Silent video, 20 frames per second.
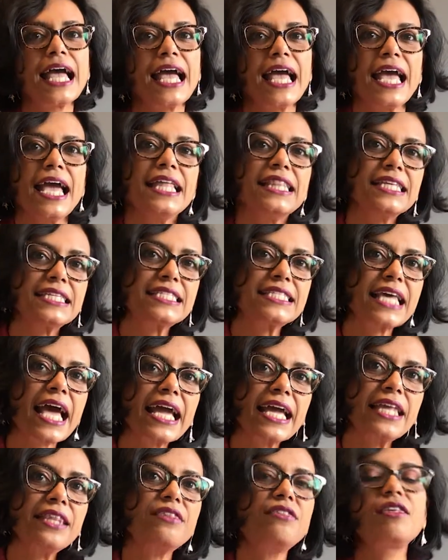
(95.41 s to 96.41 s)
In the
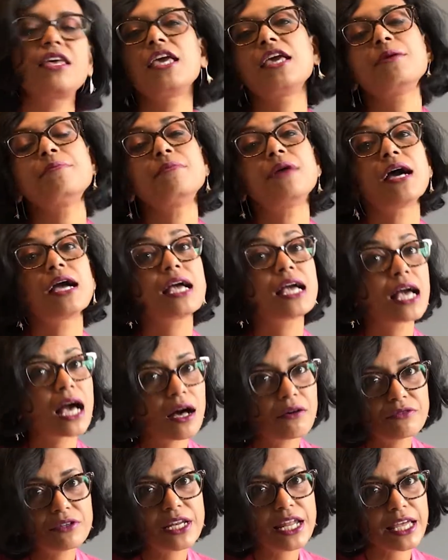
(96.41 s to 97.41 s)
second theme,
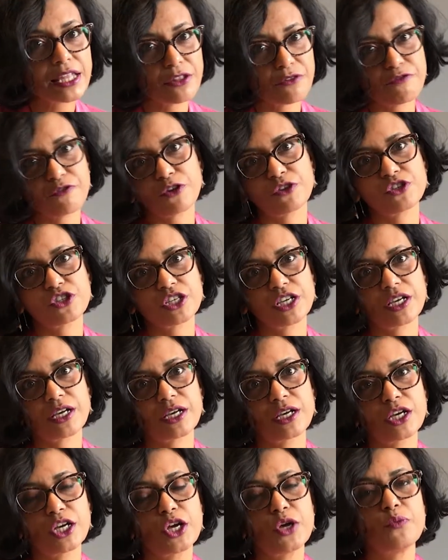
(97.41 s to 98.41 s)
governing the future,
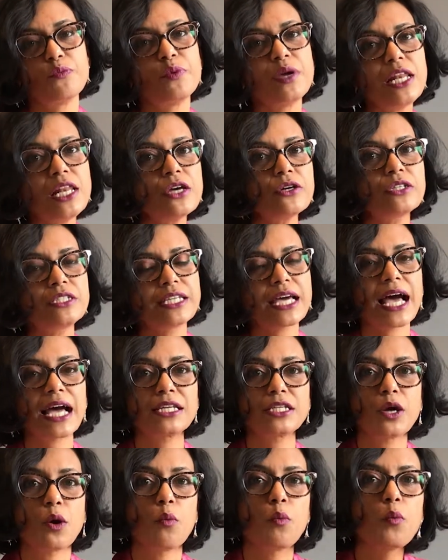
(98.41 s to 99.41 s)
we looked at
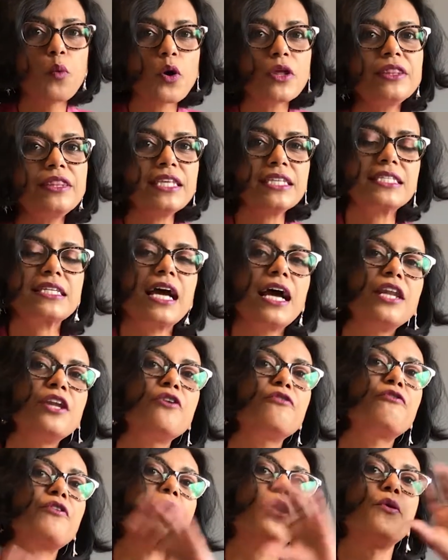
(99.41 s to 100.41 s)
what this kind
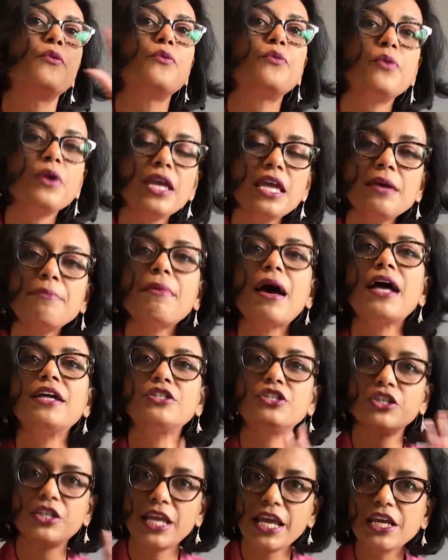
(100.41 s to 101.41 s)
of
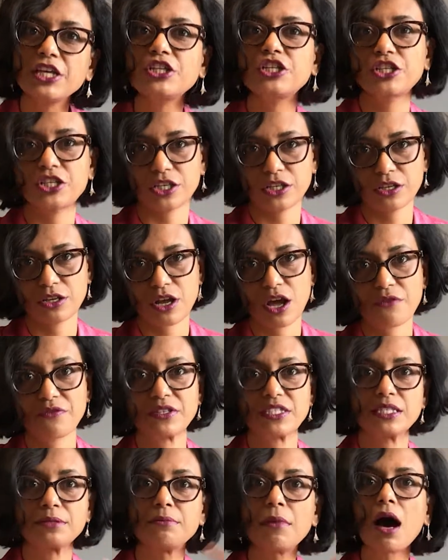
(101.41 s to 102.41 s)
reimagination of a
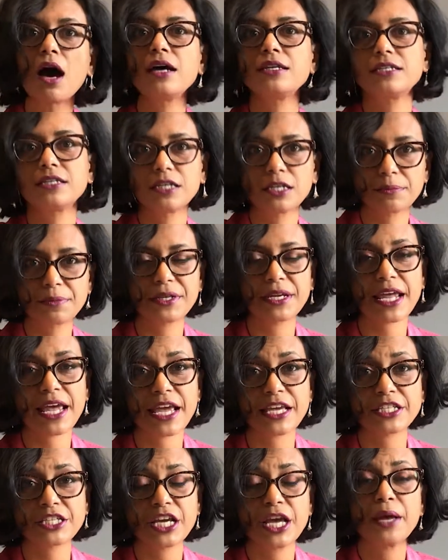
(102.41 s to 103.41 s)
smart urban
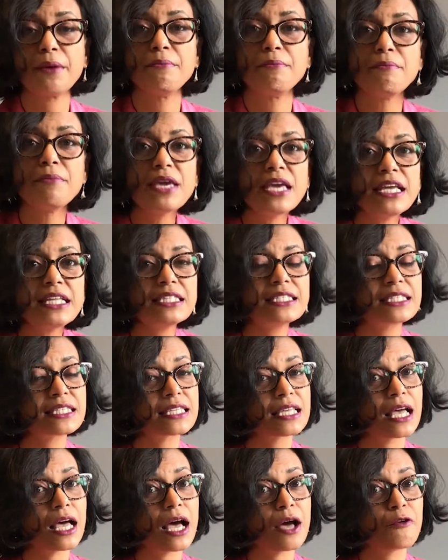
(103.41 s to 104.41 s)
age means
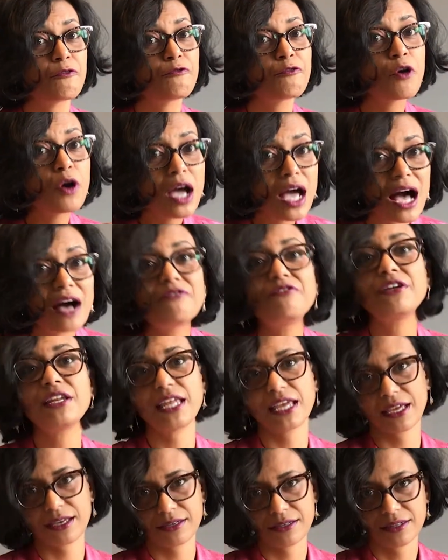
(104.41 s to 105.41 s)
for
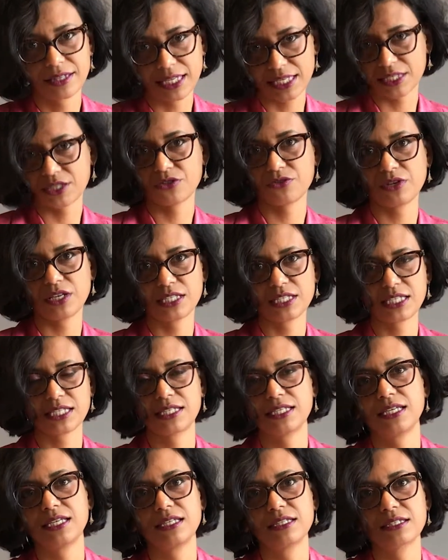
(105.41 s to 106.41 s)
governing these 3
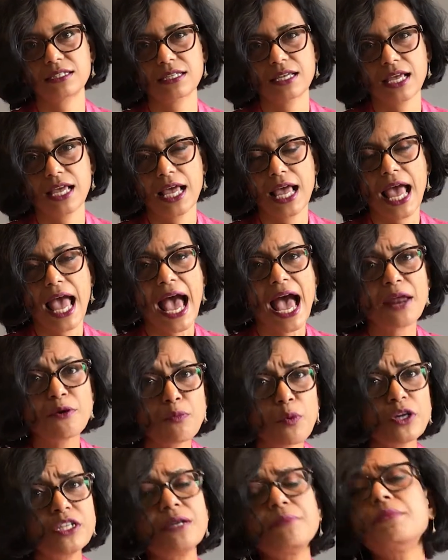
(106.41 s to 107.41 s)
cities. And
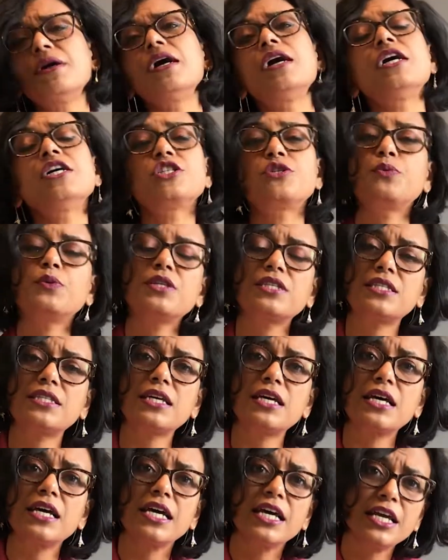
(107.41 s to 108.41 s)
what emerged was
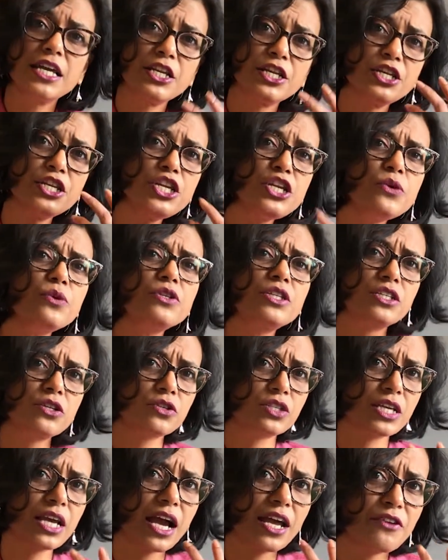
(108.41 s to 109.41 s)
the new
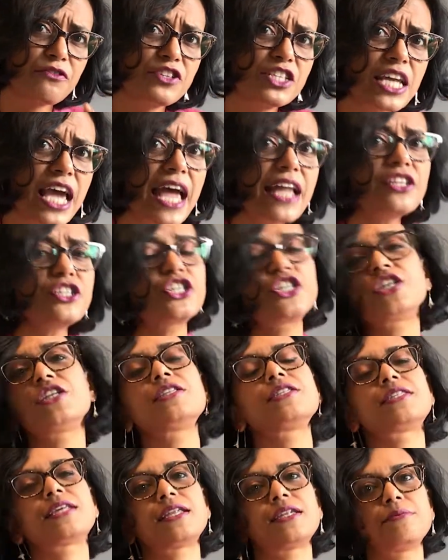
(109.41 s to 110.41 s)
kind of tensions
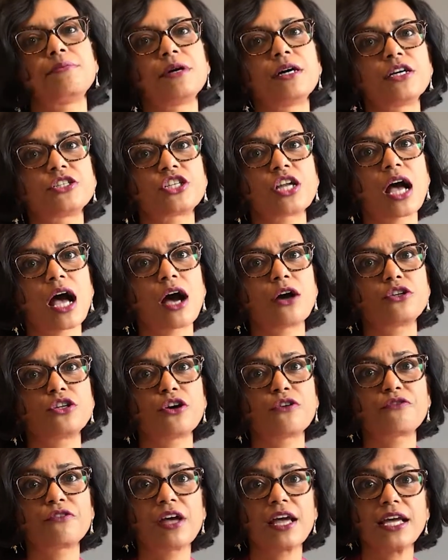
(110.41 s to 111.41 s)
that emerged out
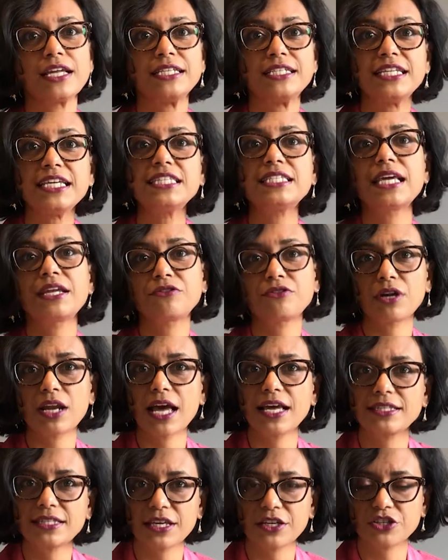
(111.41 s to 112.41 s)
of
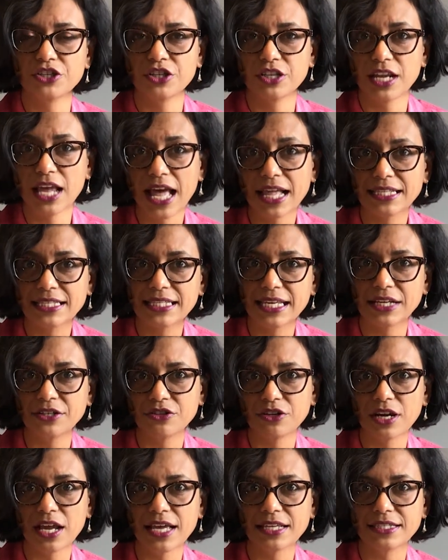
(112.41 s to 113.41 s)
decentralization and
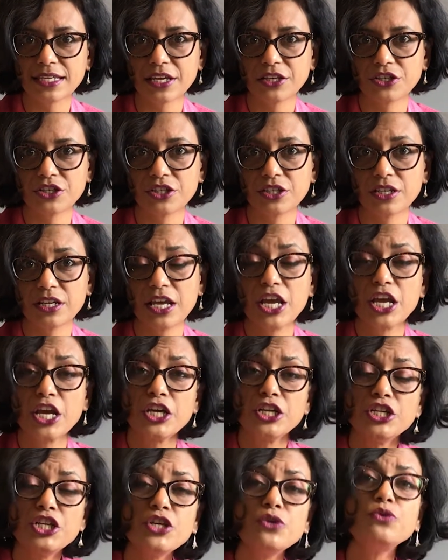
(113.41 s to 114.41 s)
centralization,
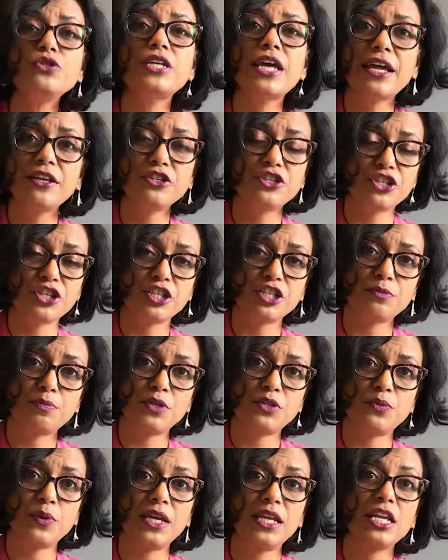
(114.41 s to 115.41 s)
new tensions
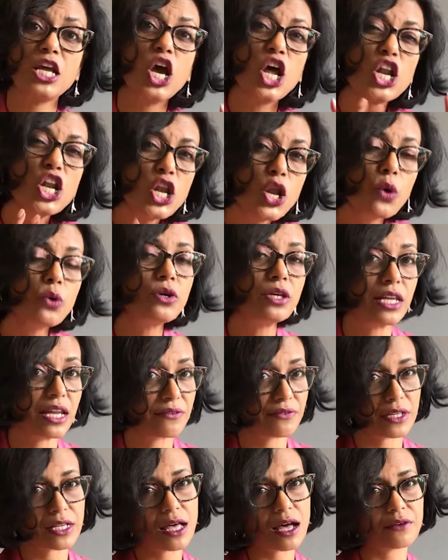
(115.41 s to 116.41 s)
between local
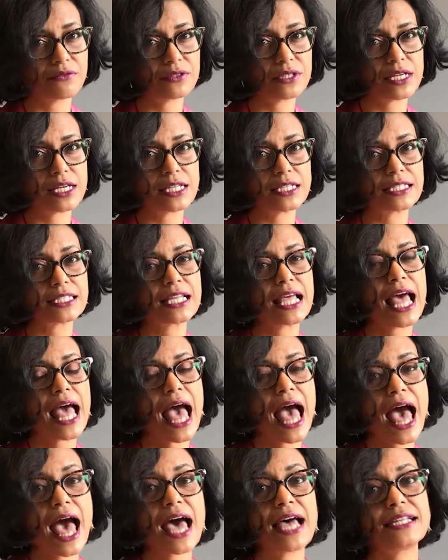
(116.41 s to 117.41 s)
level governance
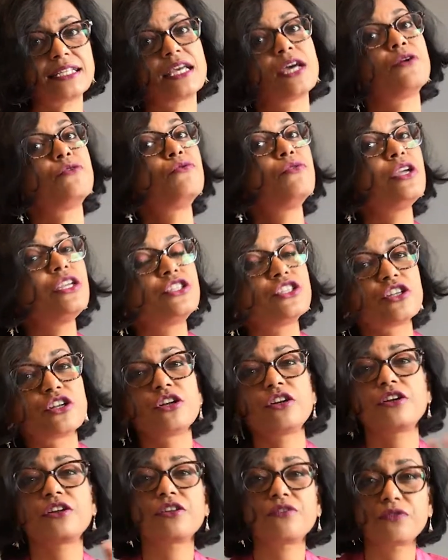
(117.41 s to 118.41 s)
and regional
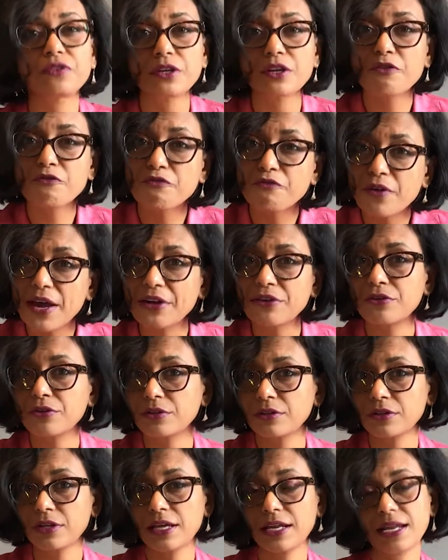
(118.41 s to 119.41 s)
or even federal
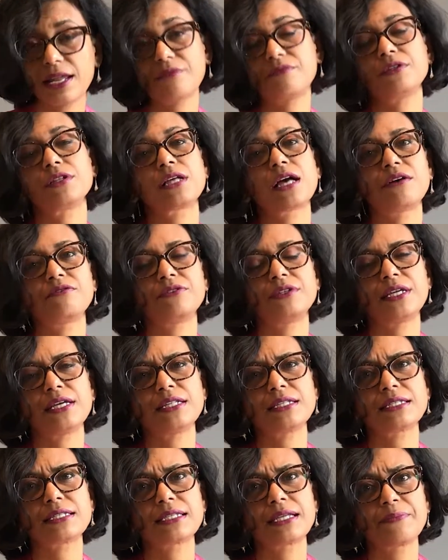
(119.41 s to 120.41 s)
level
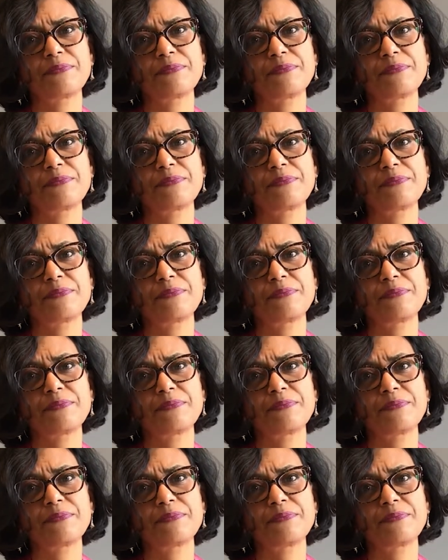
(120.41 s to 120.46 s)
governance.